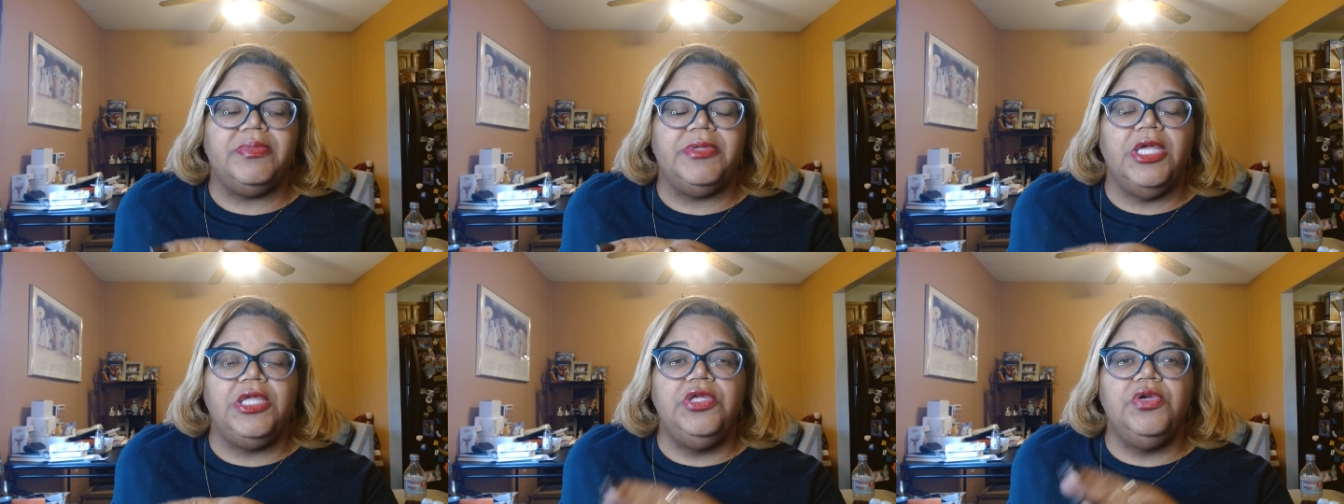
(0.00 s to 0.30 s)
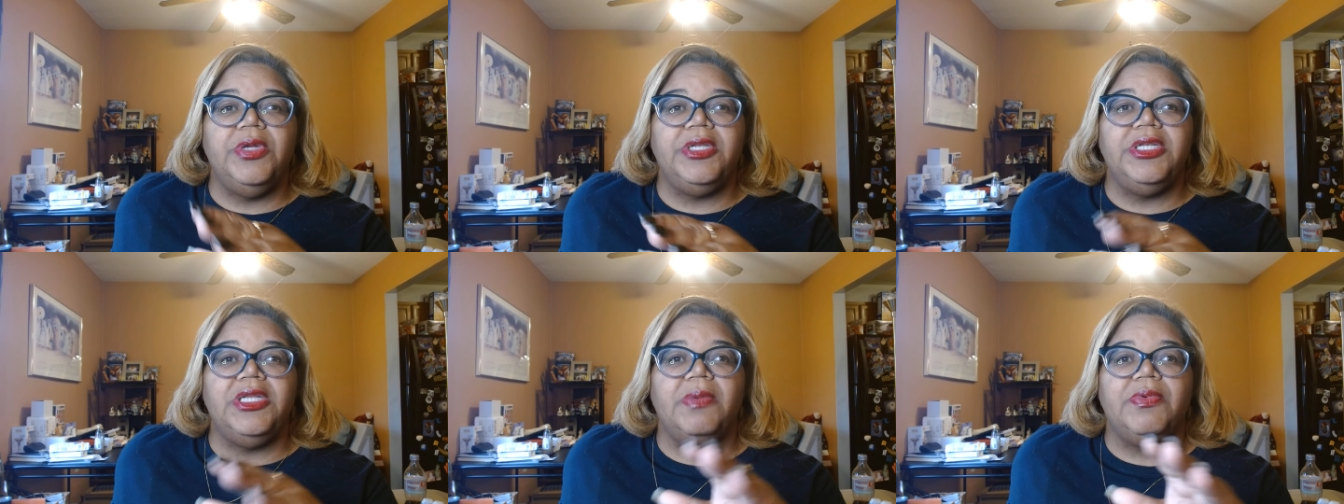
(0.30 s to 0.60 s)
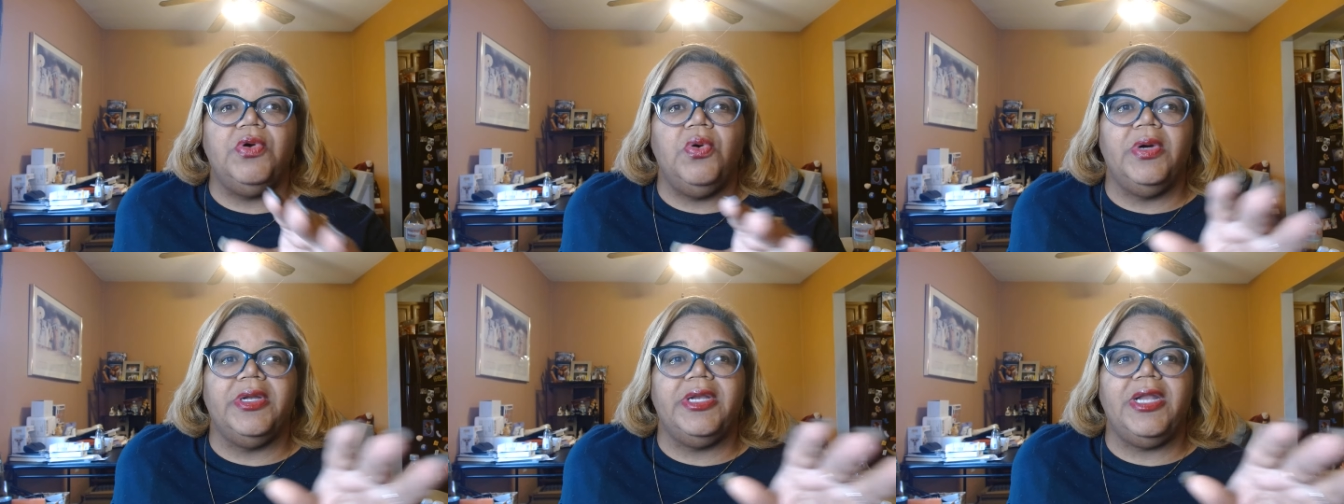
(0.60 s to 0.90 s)
Then you end up
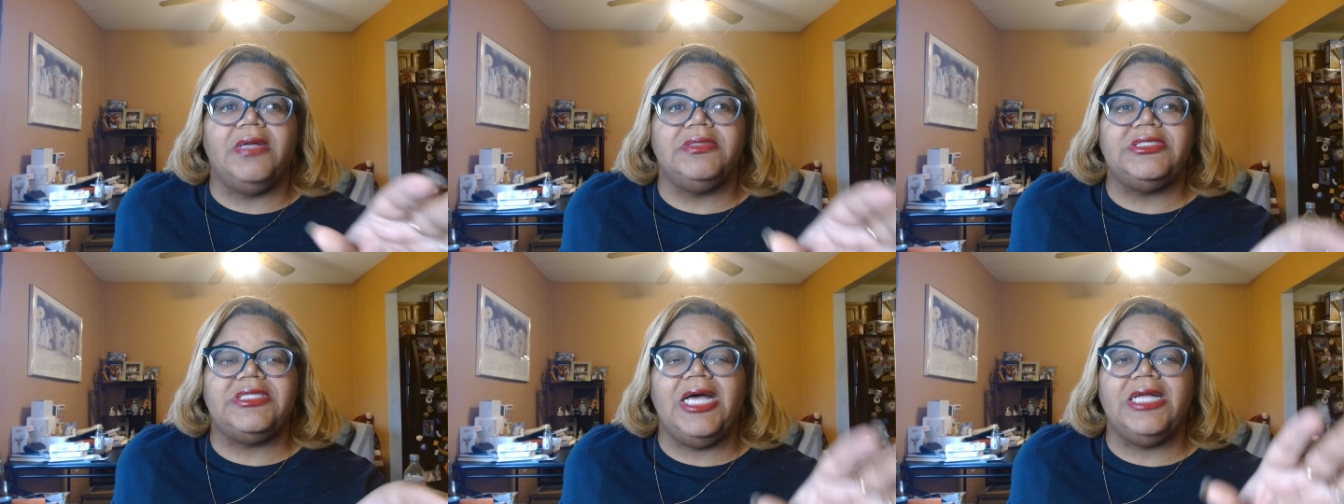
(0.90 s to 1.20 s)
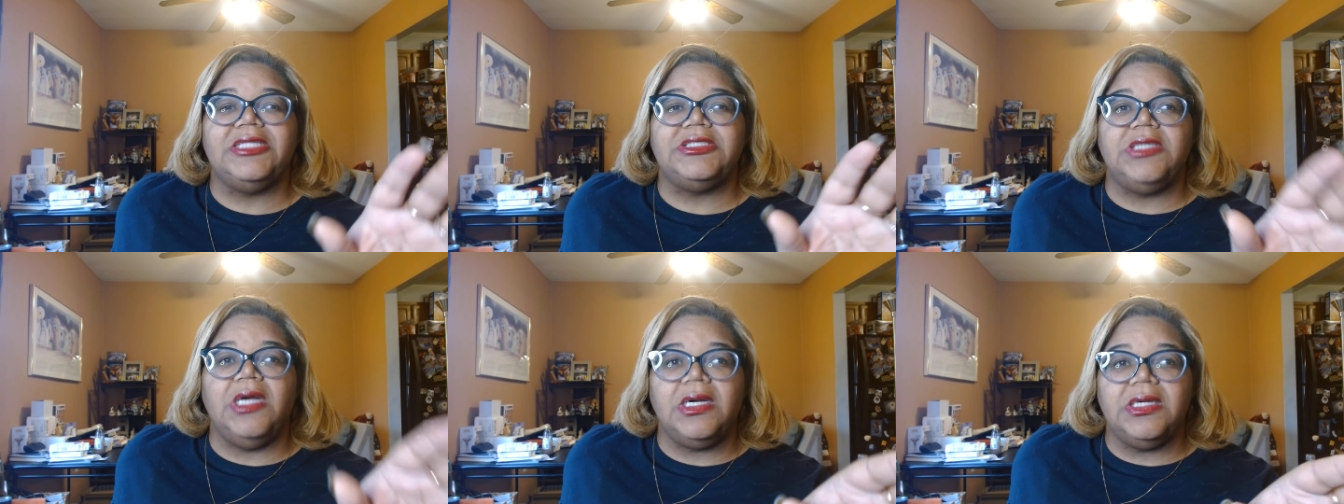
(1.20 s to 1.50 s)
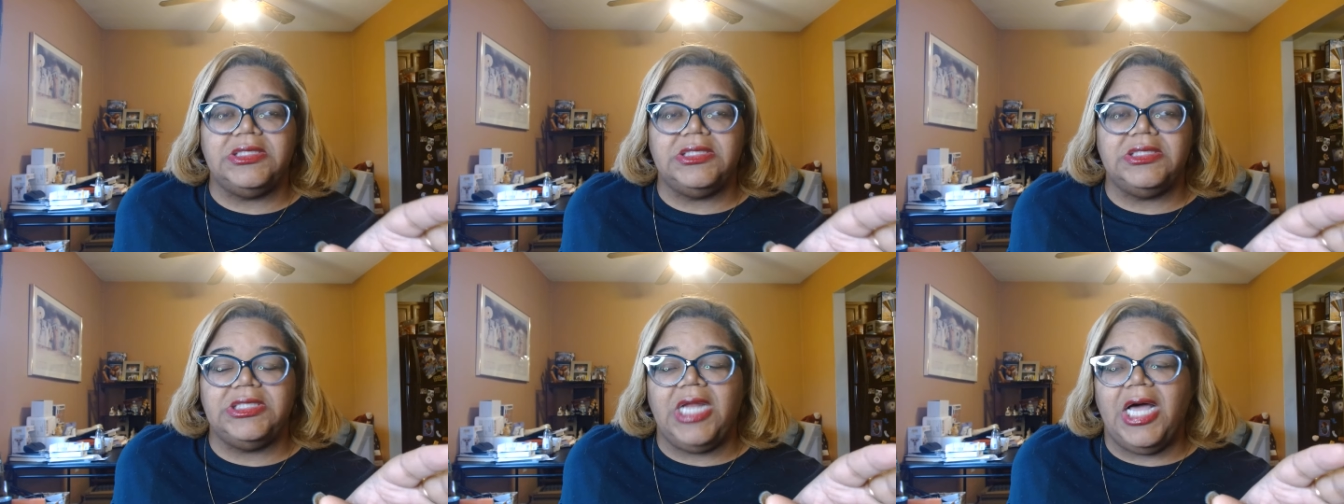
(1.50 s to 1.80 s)
going outside
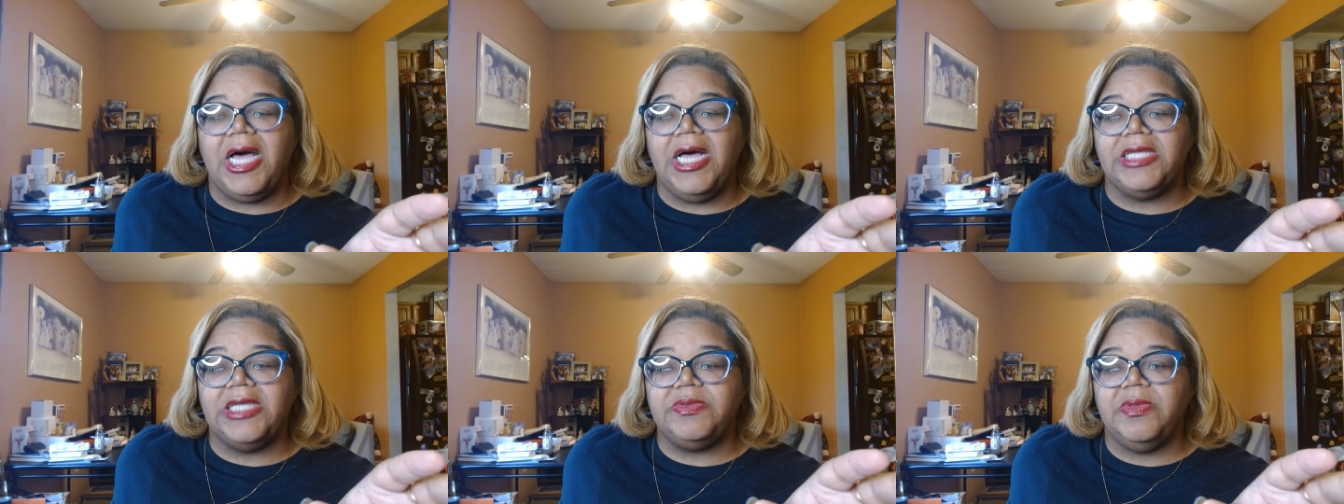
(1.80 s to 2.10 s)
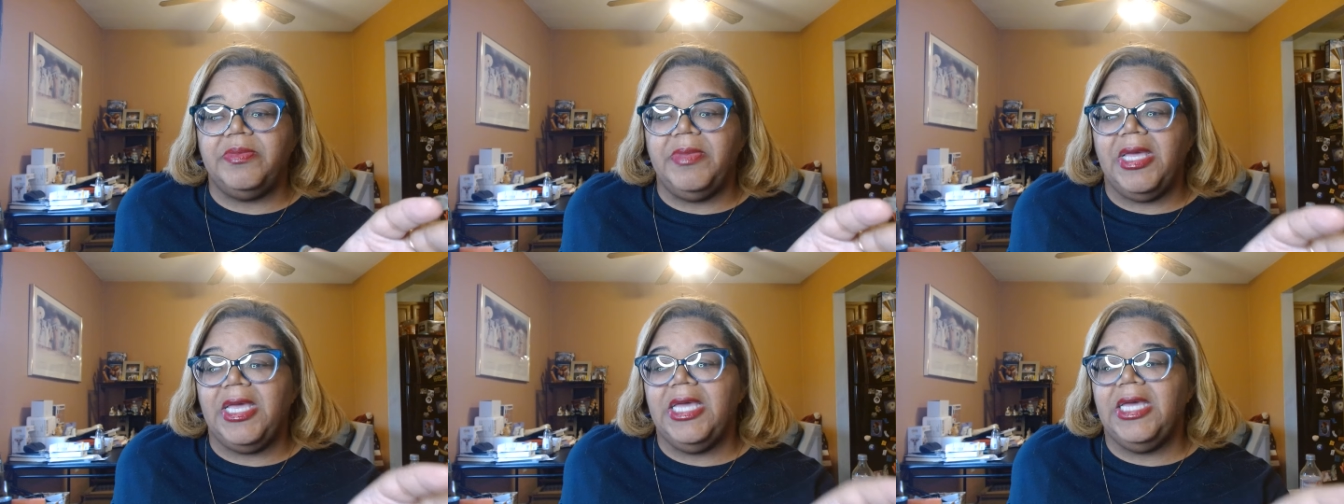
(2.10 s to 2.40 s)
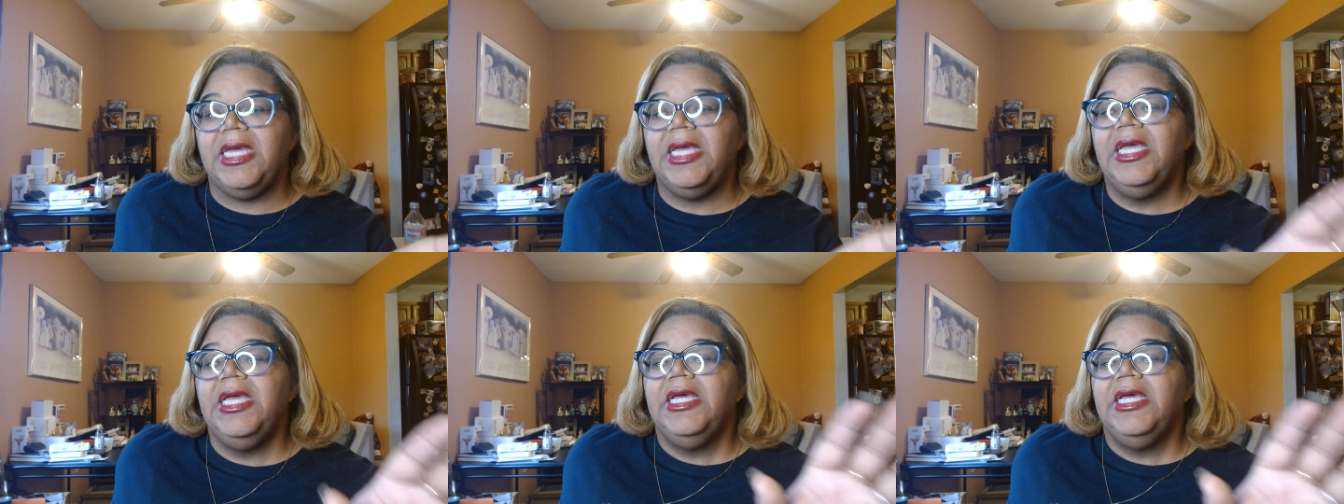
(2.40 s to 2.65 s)
talking to the Osmond man